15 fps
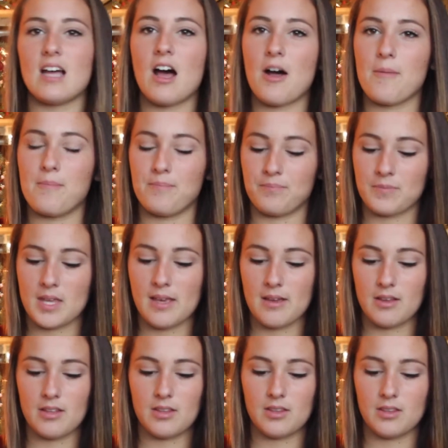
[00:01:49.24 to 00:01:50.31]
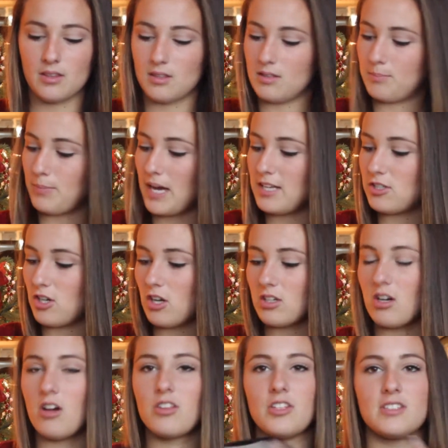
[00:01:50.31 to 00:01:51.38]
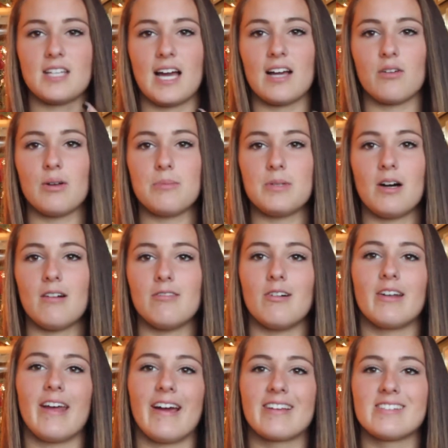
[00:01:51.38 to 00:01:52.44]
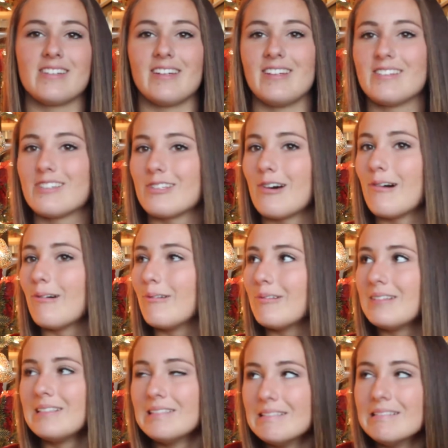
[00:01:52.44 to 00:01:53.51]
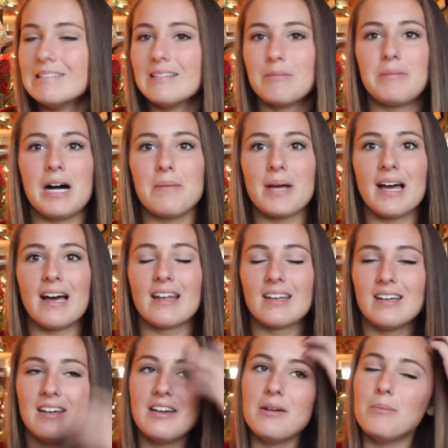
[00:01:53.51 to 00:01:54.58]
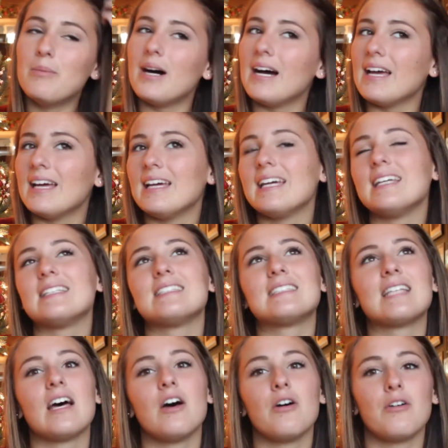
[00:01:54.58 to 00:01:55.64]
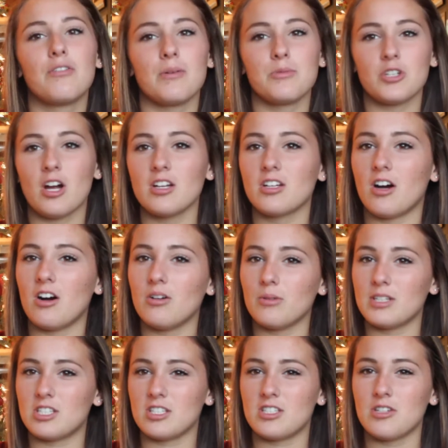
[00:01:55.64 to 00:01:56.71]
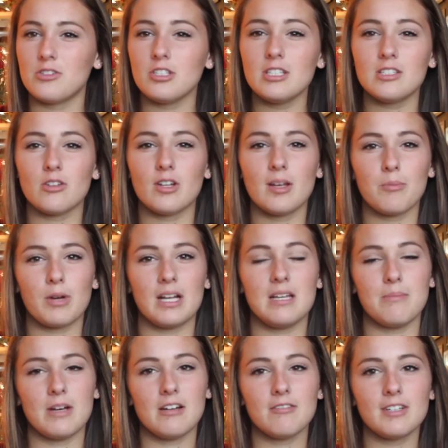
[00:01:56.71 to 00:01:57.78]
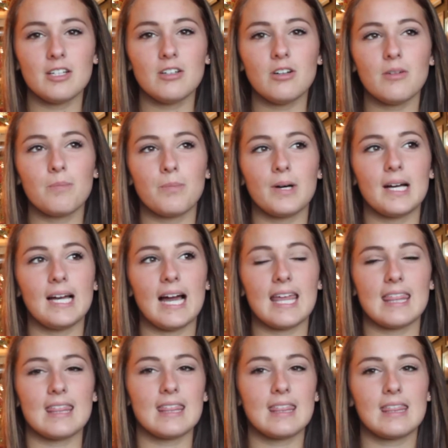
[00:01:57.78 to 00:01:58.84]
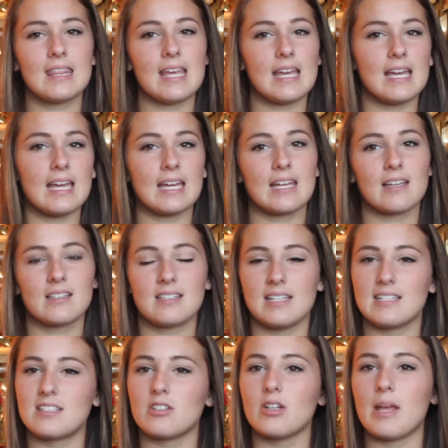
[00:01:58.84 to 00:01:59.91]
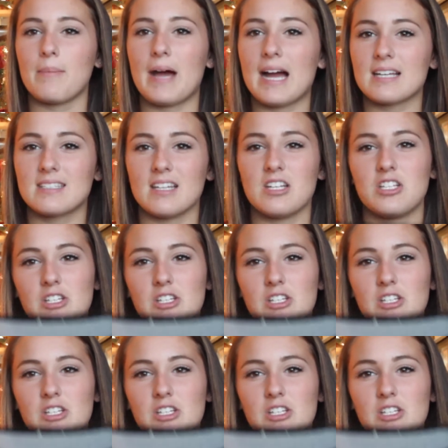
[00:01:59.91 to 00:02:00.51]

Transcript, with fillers: um, by John Galt, the tag ripped off on accident, so my bad. But it's from John Galt, which is usually sold at Brandy Melville, but I, it's sold at PacSun